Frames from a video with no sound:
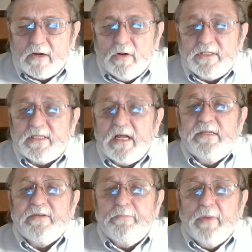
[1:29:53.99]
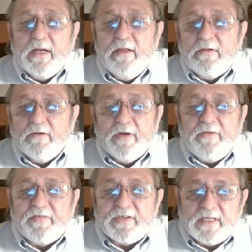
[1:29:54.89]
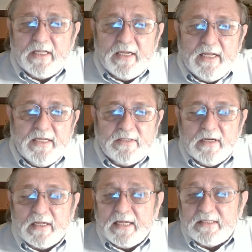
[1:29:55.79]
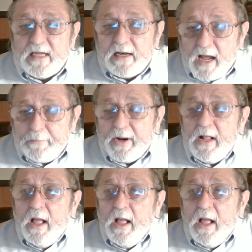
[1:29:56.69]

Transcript: cost tons of money to rent facilities and to get set up.